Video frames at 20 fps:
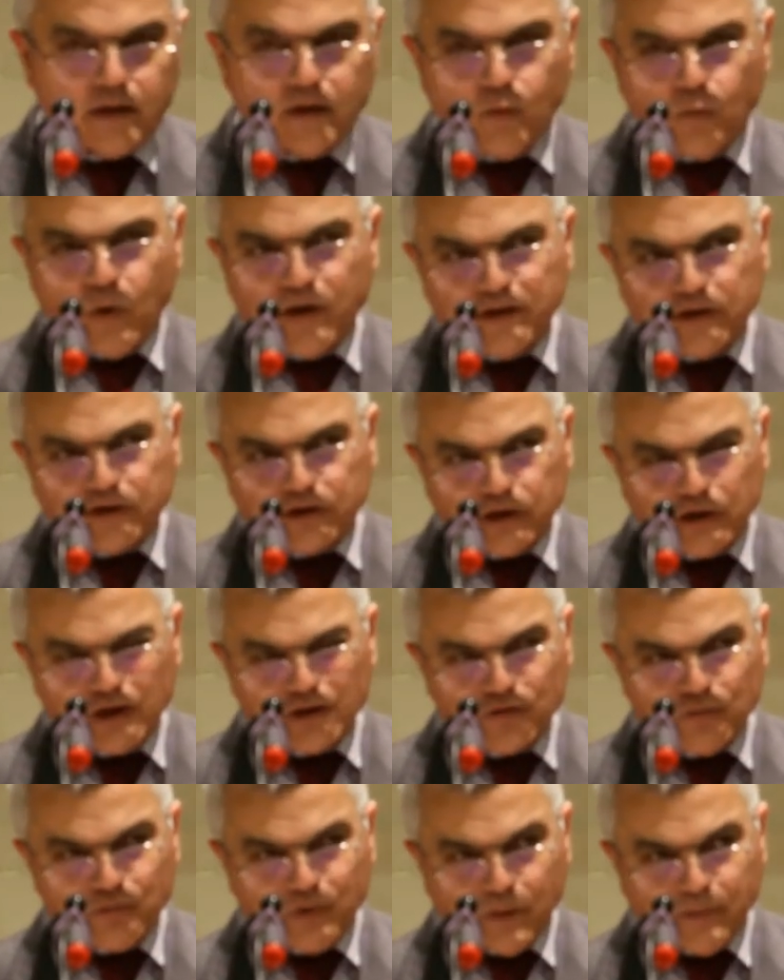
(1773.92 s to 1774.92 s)
When the
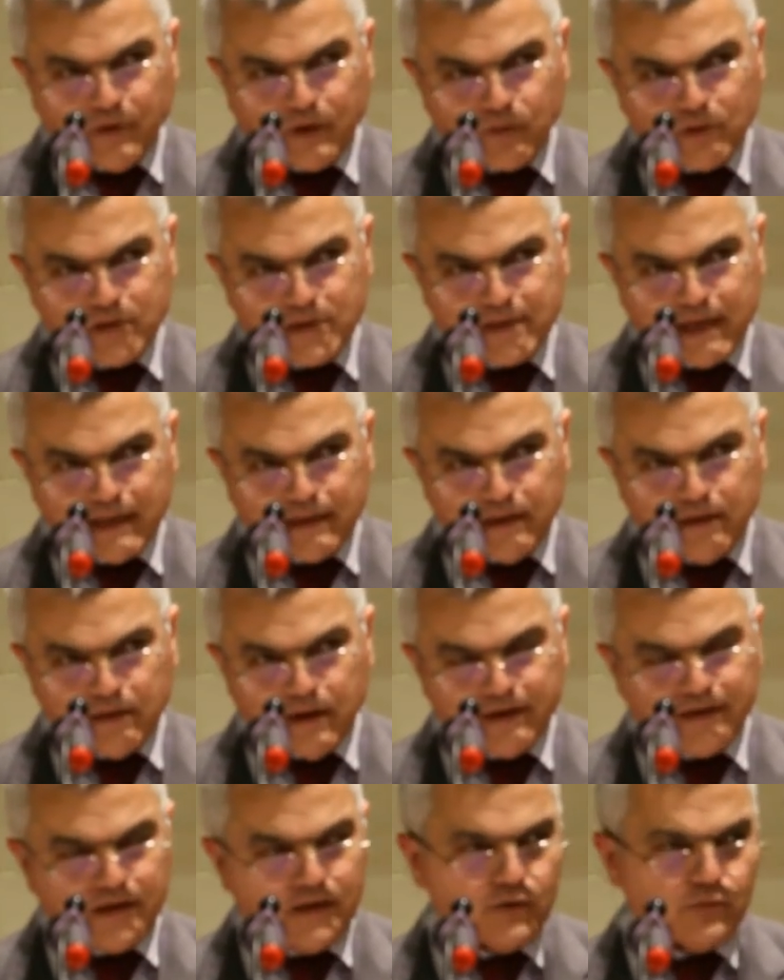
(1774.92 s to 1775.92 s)
Turkish Republic was set in
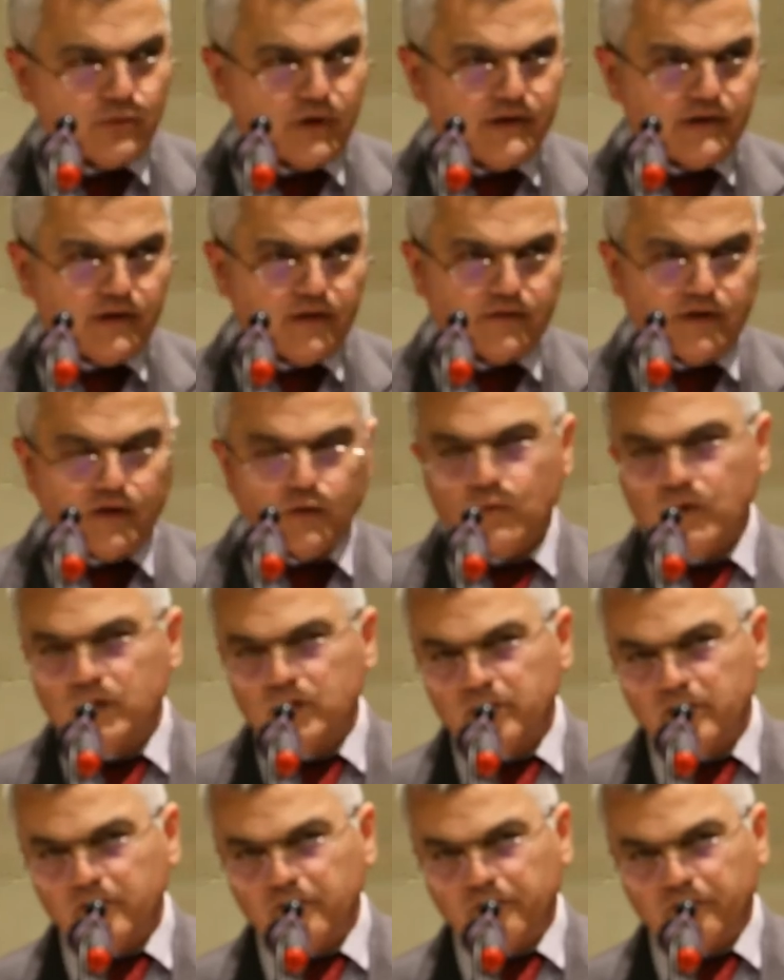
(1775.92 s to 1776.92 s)
1923,
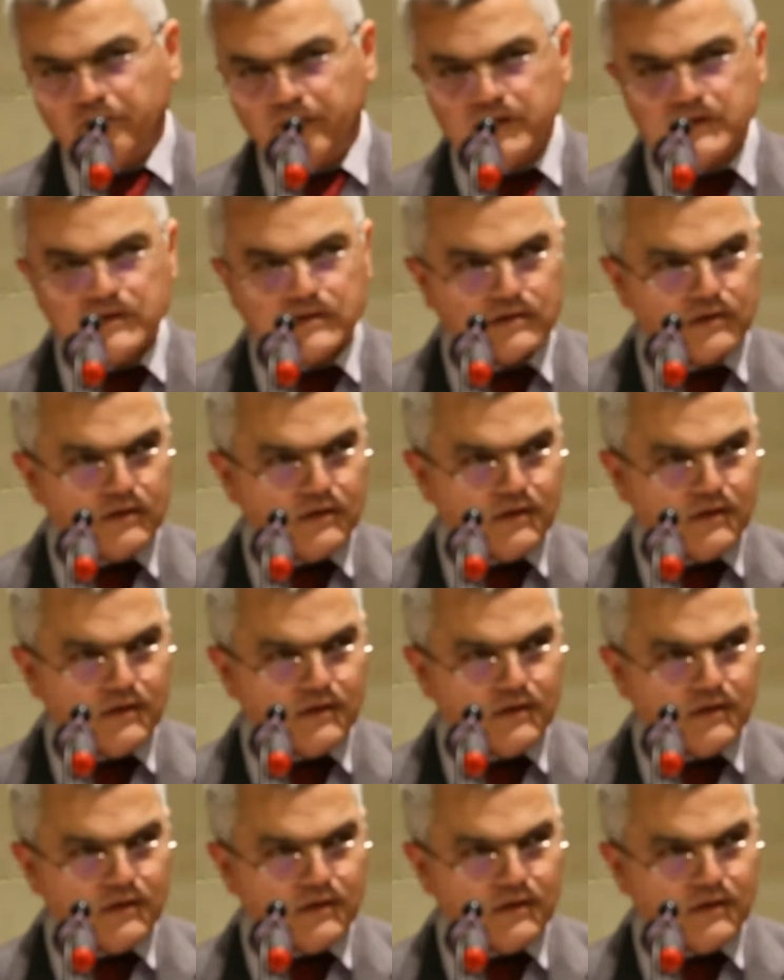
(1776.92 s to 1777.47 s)
one of the first